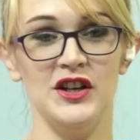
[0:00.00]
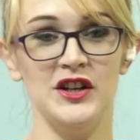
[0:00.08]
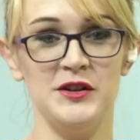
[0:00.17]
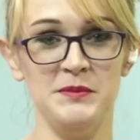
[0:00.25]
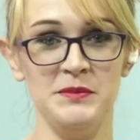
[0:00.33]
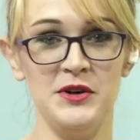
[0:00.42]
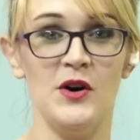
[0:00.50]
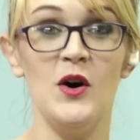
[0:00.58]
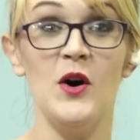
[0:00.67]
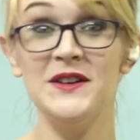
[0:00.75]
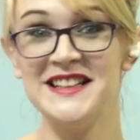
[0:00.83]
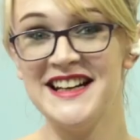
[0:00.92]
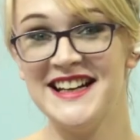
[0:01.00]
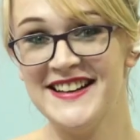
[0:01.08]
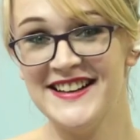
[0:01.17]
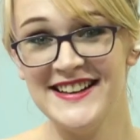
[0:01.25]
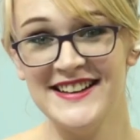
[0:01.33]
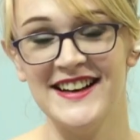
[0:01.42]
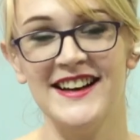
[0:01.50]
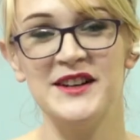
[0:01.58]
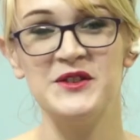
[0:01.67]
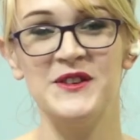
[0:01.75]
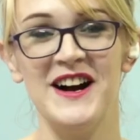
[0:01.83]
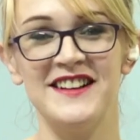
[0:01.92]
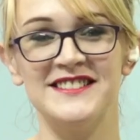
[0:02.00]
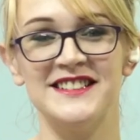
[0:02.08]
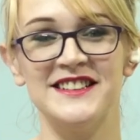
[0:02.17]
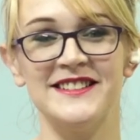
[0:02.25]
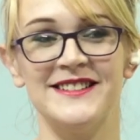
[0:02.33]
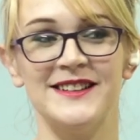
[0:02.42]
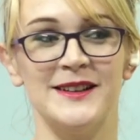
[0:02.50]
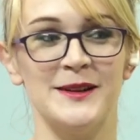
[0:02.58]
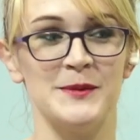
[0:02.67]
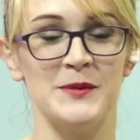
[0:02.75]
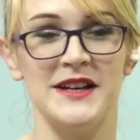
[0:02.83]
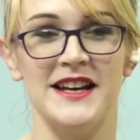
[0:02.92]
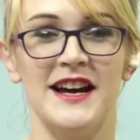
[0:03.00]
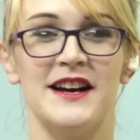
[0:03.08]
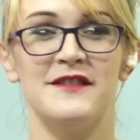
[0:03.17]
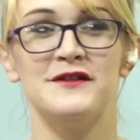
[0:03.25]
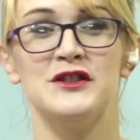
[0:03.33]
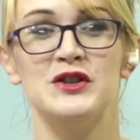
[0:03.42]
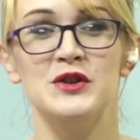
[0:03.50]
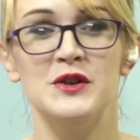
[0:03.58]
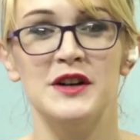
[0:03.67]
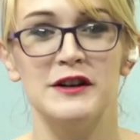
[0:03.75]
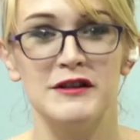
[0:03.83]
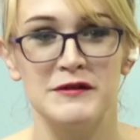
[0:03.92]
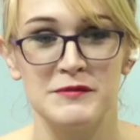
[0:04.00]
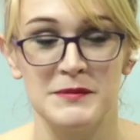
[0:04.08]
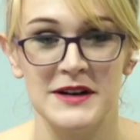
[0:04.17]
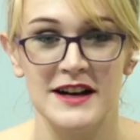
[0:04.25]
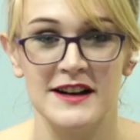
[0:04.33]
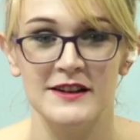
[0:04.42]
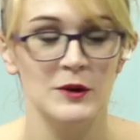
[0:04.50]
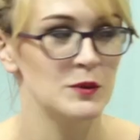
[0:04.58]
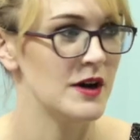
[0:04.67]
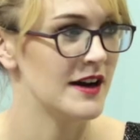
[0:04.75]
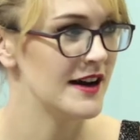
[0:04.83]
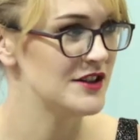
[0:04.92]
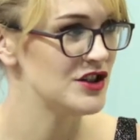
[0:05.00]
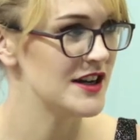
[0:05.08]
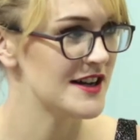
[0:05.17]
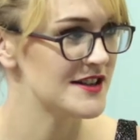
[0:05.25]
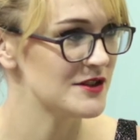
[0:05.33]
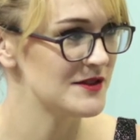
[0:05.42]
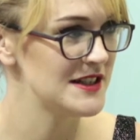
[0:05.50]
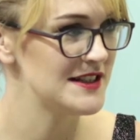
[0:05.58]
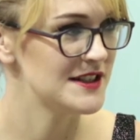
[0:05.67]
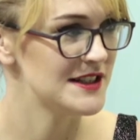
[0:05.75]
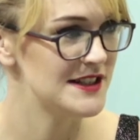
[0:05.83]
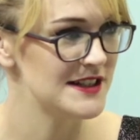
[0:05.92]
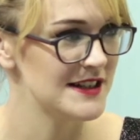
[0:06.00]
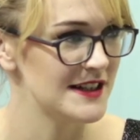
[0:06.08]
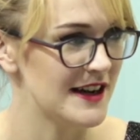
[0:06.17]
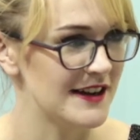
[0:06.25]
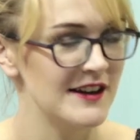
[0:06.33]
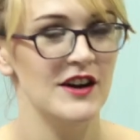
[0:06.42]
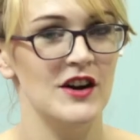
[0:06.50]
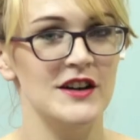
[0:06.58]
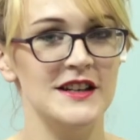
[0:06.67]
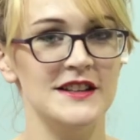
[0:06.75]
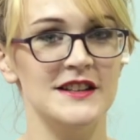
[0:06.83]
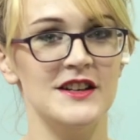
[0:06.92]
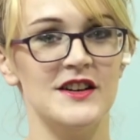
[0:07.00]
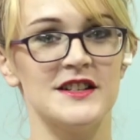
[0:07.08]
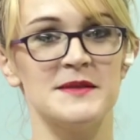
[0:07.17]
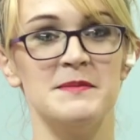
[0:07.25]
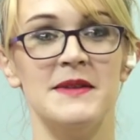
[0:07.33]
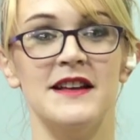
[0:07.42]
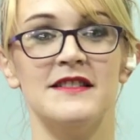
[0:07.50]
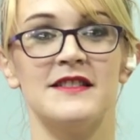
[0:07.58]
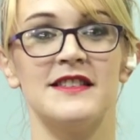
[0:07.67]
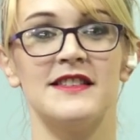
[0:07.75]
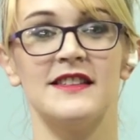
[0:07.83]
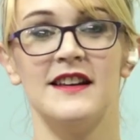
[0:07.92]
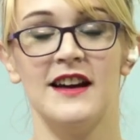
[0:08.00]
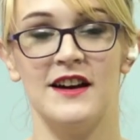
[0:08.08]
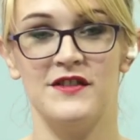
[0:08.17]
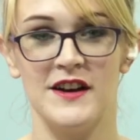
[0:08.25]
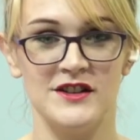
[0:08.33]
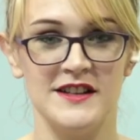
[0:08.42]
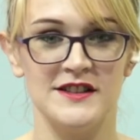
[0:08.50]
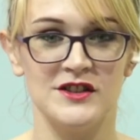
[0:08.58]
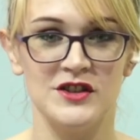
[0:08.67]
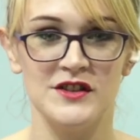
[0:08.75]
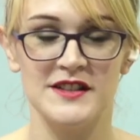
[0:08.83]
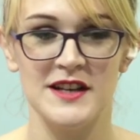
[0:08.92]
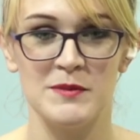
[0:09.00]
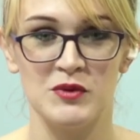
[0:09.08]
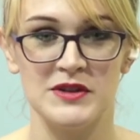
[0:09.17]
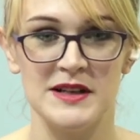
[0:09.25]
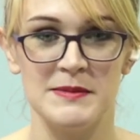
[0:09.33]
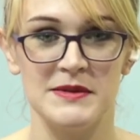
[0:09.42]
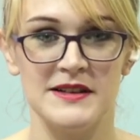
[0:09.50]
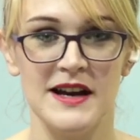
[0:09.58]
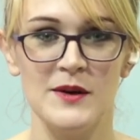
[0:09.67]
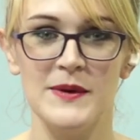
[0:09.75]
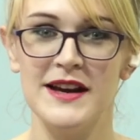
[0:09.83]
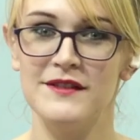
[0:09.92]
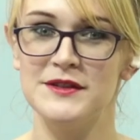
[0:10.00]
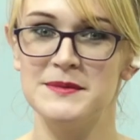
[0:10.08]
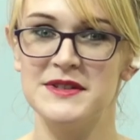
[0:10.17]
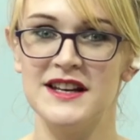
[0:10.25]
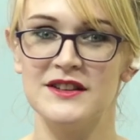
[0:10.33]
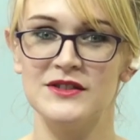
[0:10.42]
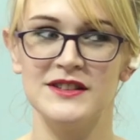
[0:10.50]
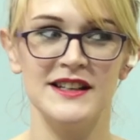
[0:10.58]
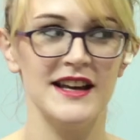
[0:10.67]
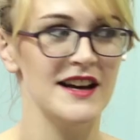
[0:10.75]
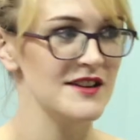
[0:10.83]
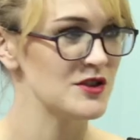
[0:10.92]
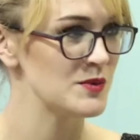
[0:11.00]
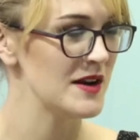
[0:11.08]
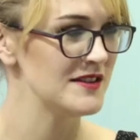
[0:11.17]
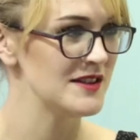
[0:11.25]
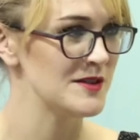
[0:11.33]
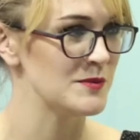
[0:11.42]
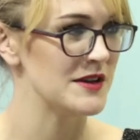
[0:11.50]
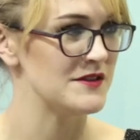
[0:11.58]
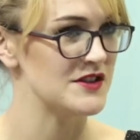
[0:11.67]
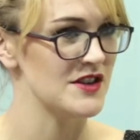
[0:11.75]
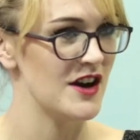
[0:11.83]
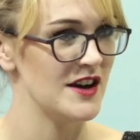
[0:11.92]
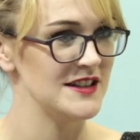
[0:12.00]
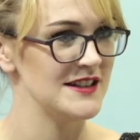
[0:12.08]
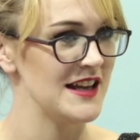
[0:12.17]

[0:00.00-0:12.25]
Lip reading: Good morning and welcome. We have two of my, well, I had you guys on recently, didn't I? Only in the last month I've had these two separately, but now we have them together on the couch. Welcome. We have Zaad and